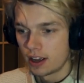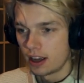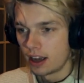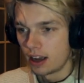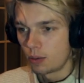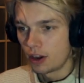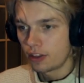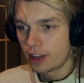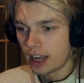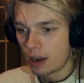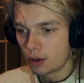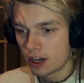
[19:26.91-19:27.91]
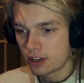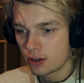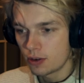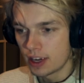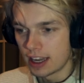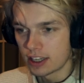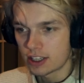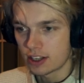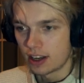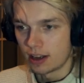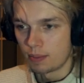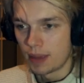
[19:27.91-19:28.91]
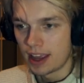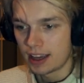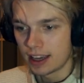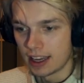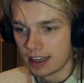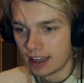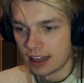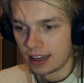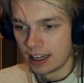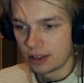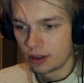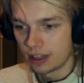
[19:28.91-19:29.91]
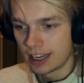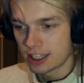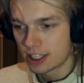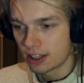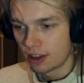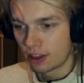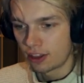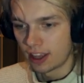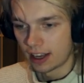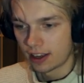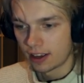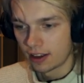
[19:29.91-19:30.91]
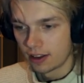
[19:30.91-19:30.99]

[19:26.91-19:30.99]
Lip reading: One thing I want to do is make it a little less thick.